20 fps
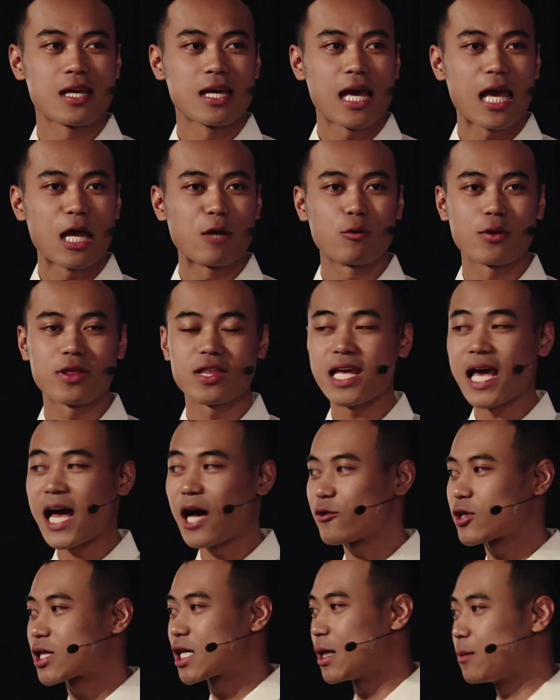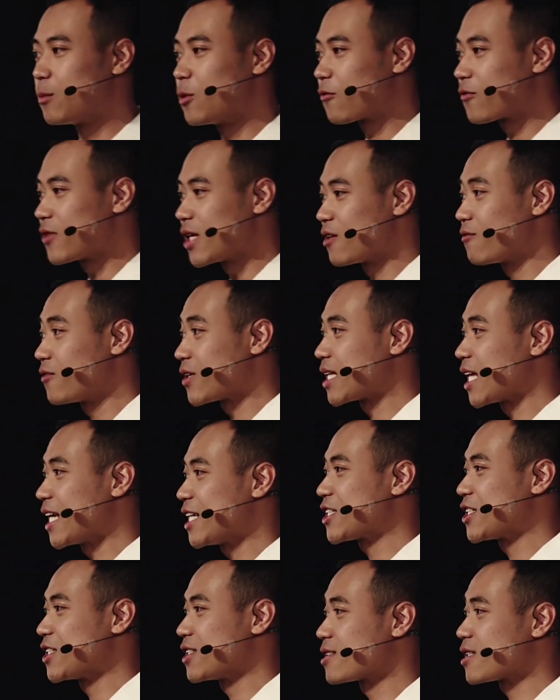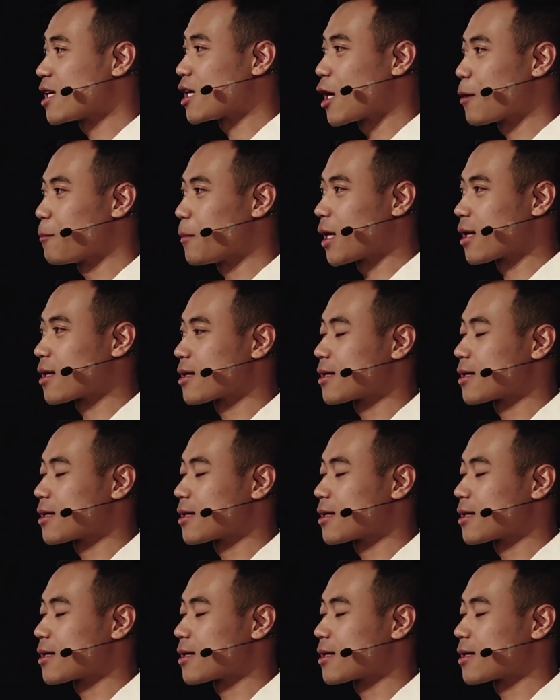and with the outcome of the invitations that I make.